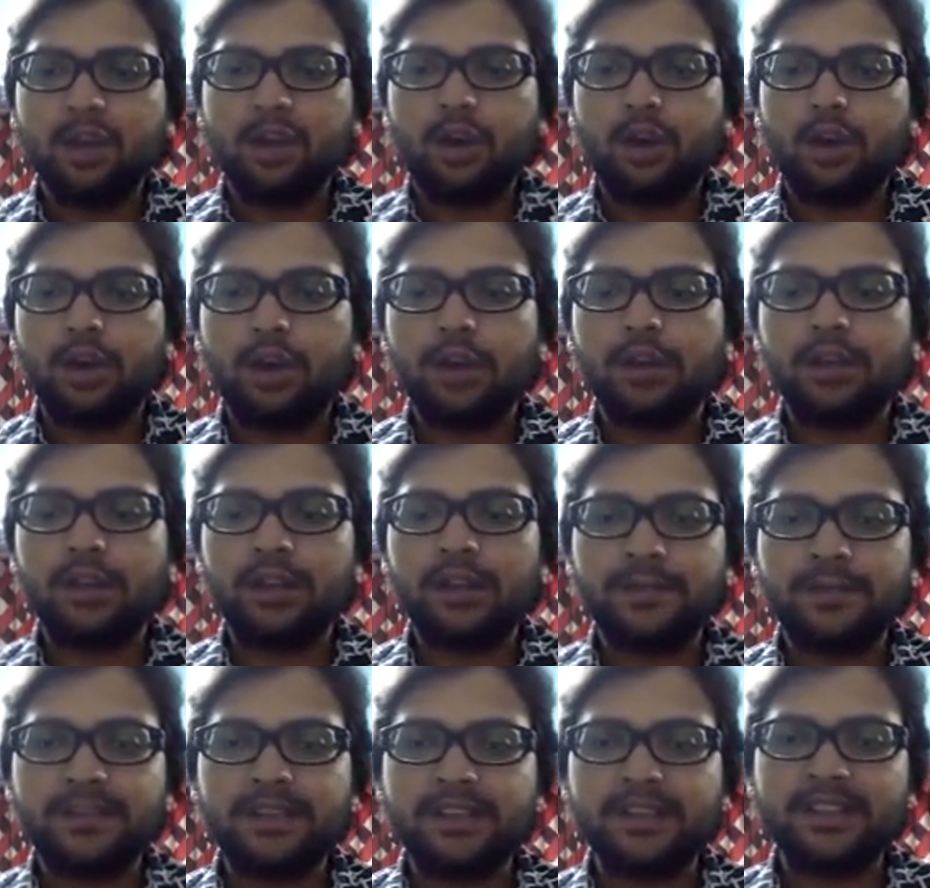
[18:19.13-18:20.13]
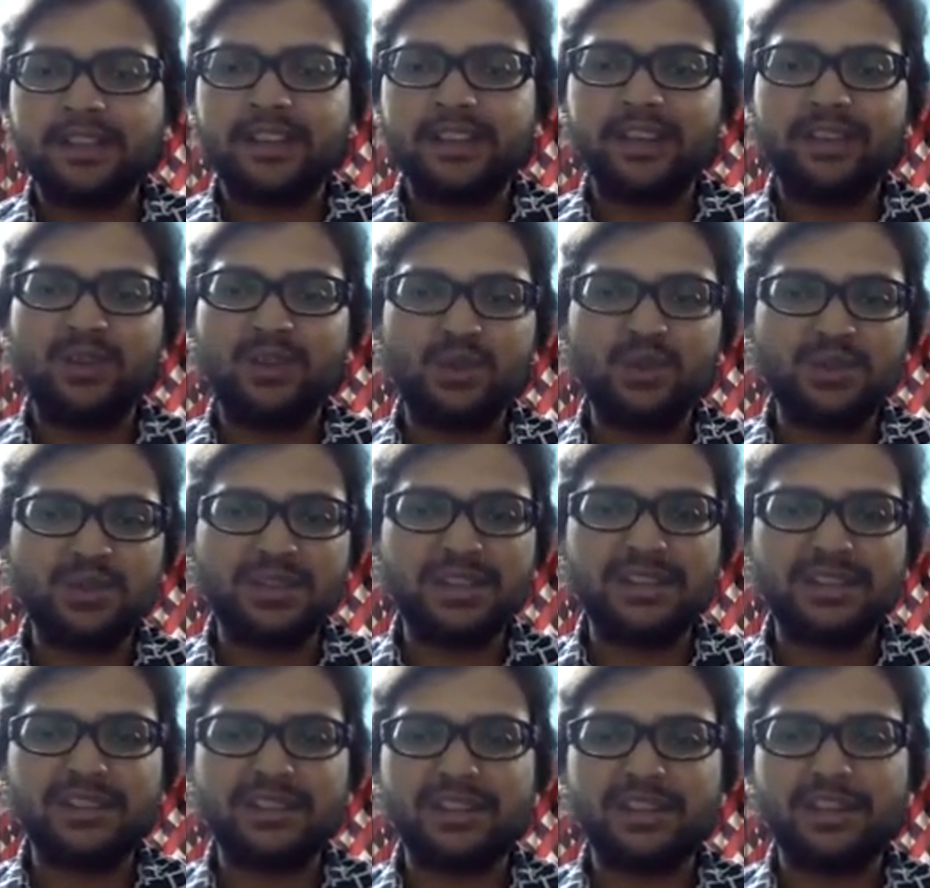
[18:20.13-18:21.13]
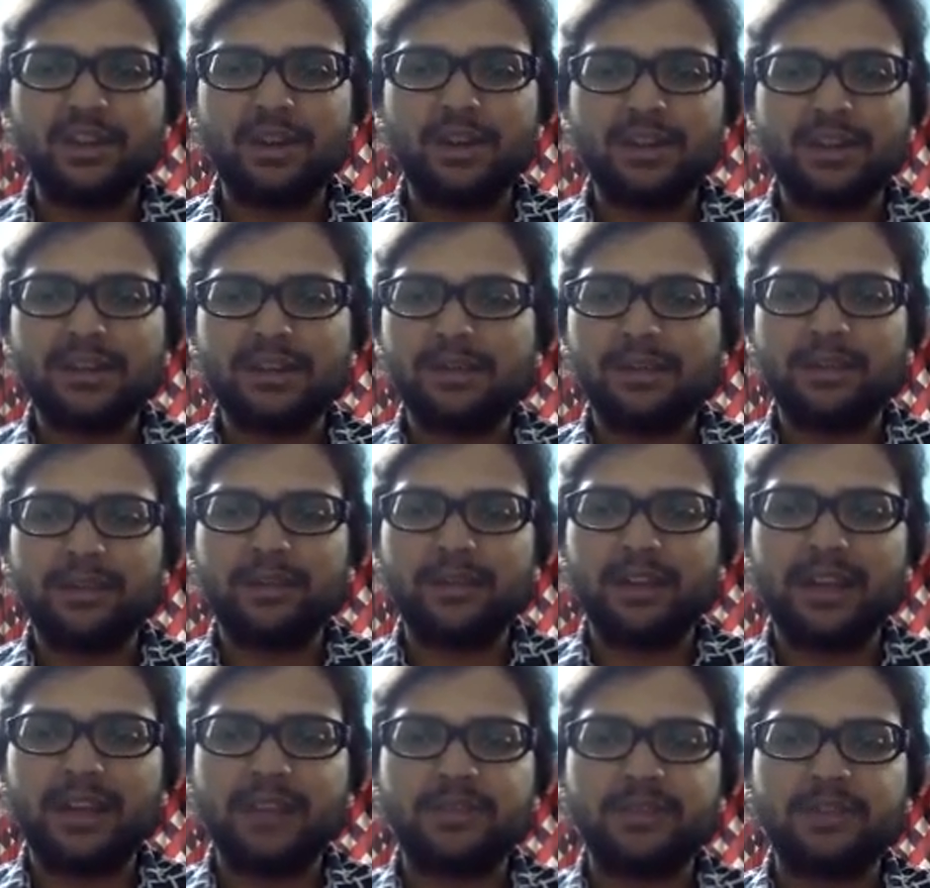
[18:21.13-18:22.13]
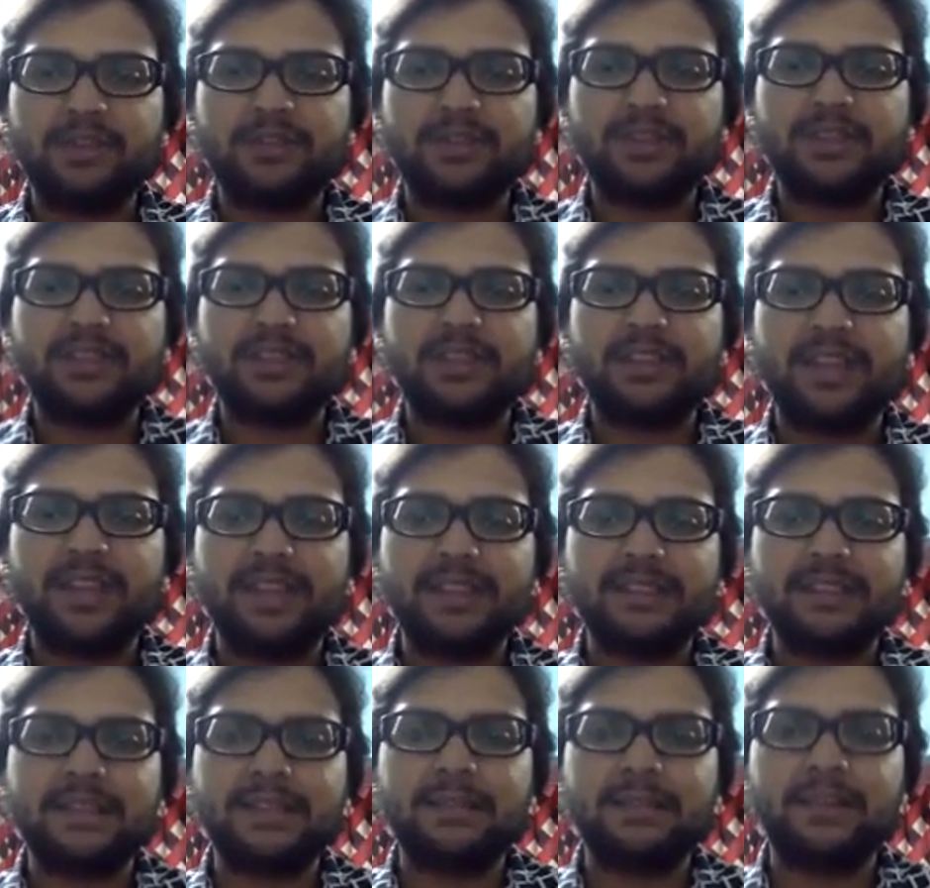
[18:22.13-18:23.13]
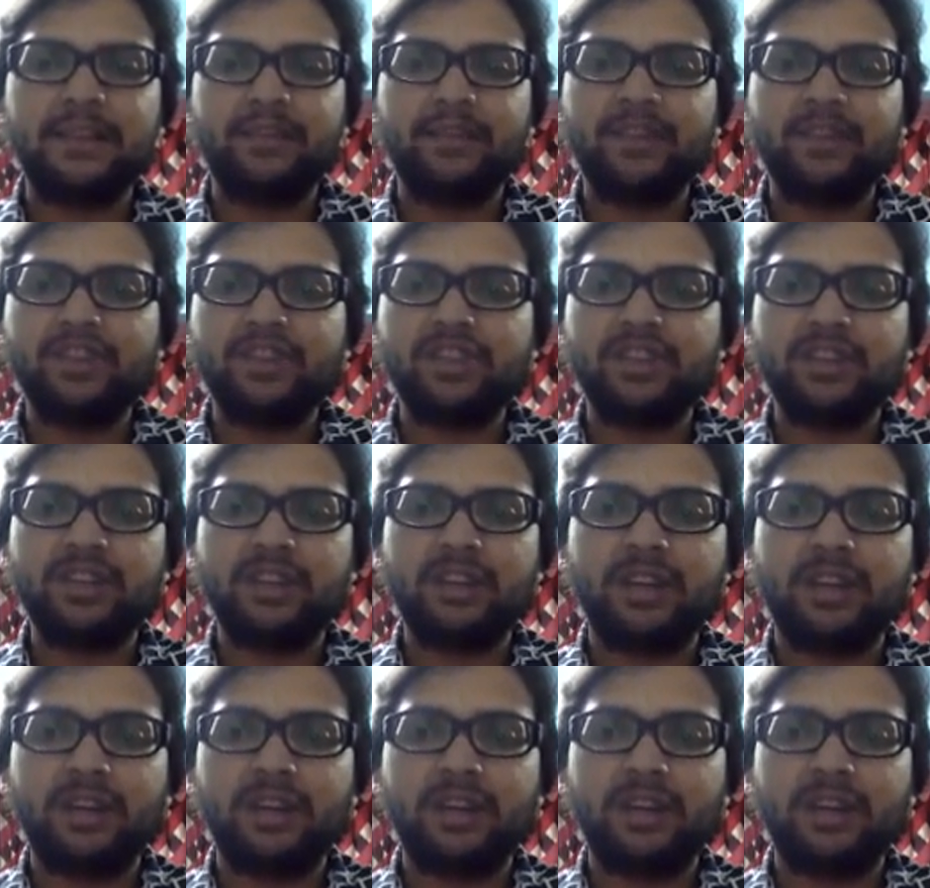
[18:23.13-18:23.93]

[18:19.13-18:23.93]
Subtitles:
or lip surgery, nose surgery, or some different types of surgery, and some invention